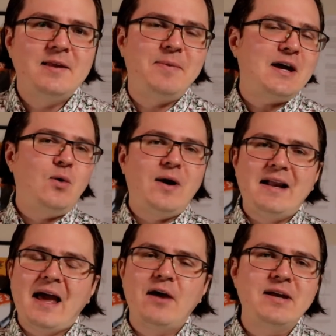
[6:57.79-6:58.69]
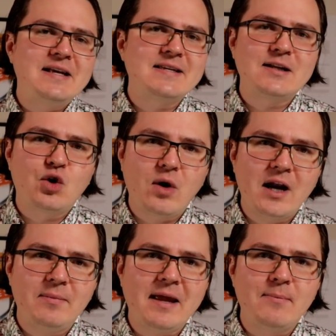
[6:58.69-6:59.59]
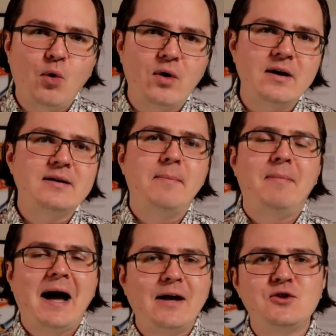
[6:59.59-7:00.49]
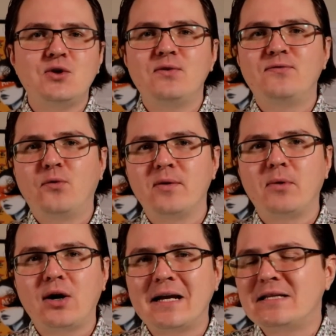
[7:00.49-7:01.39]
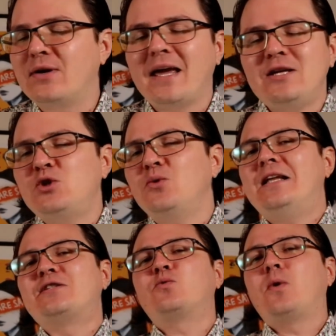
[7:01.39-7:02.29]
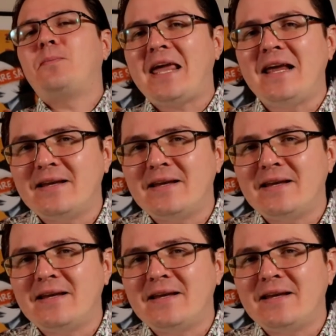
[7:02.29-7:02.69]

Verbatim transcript: The Bitcoin halving is an incredibly important milestone for the markets. Look, history doesn't repeat,